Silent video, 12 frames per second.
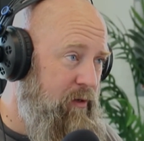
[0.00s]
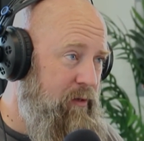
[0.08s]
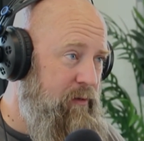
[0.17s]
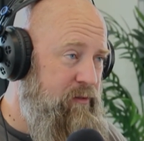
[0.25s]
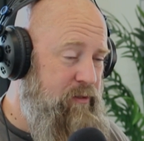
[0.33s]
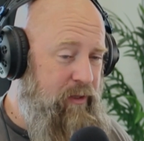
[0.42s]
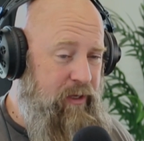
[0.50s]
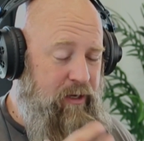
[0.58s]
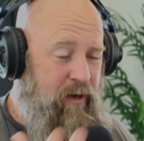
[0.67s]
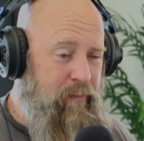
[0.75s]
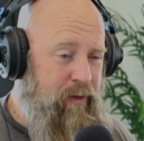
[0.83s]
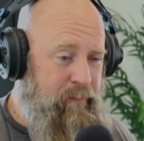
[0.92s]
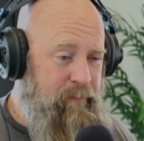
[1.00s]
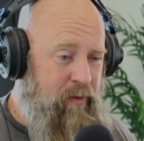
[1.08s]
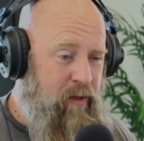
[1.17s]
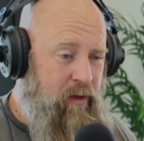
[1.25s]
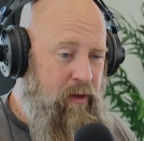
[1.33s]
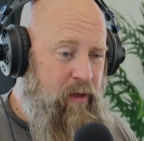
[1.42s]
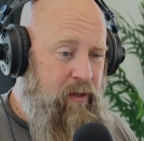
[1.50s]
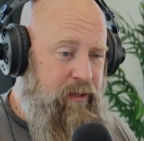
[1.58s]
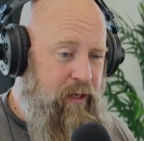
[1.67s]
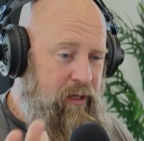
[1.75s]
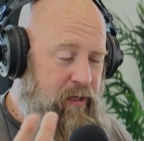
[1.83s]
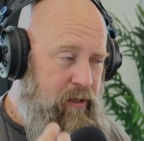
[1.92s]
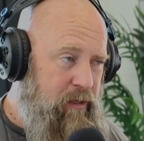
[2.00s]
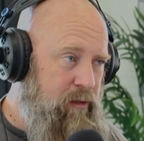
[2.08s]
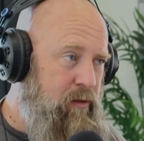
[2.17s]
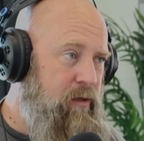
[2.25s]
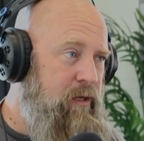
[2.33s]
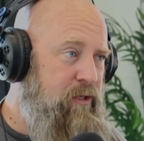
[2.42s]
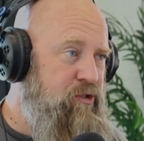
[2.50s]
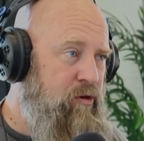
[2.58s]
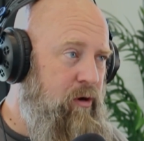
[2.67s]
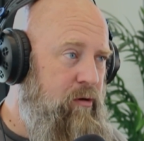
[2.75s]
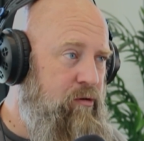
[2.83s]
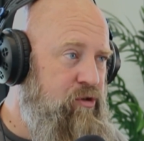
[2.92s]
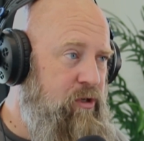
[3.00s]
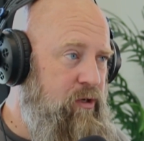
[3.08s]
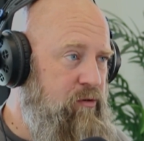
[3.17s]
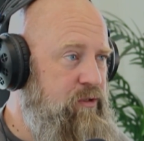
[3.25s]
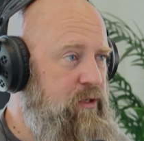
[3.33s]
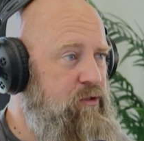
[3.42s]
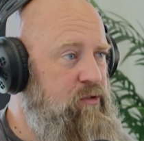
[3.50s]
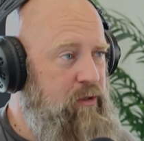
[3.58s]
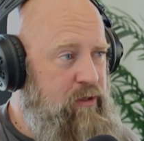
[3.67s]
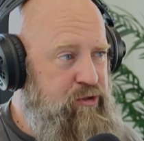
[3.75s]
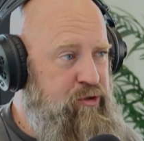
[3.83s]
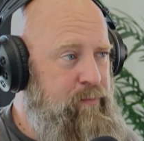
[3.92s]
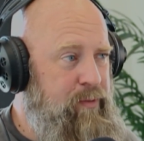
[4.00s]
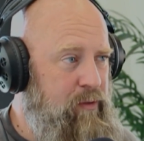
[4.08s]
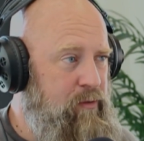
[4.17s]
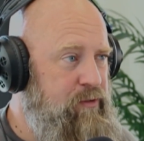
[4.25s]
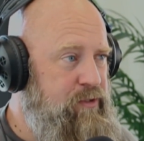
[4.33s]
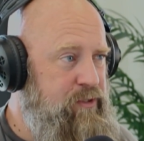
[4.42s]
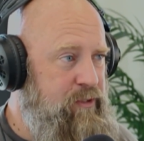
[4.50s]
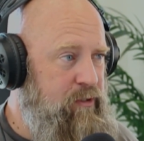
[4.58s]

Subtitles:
Yeah. So they come in, they look at your energy usage, look at your bills,